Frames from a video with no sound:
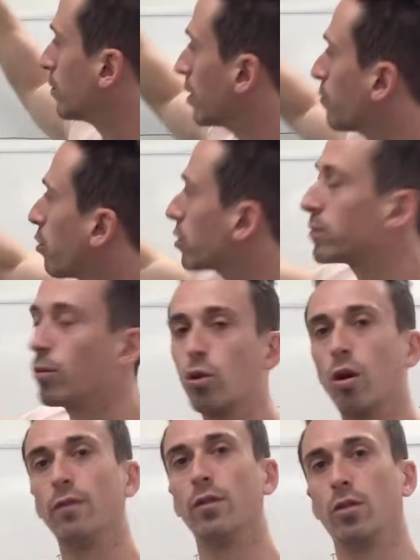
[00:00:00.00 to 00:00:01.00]
at the proximal
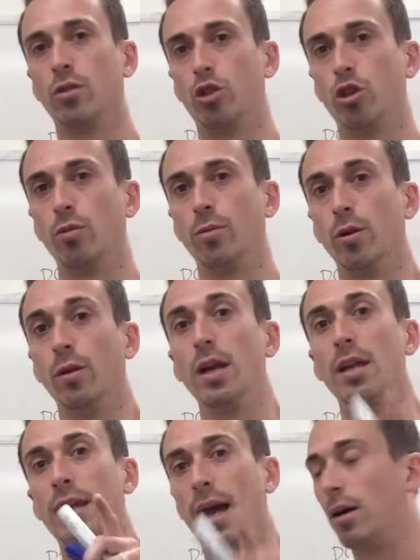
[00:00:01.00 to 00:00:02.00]
convoluted tubule.
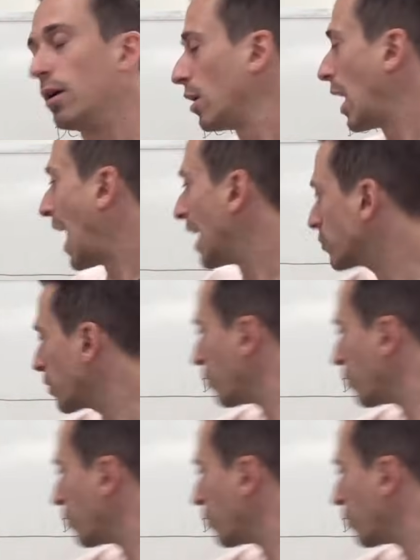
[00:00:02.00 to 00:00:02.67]
Now, as we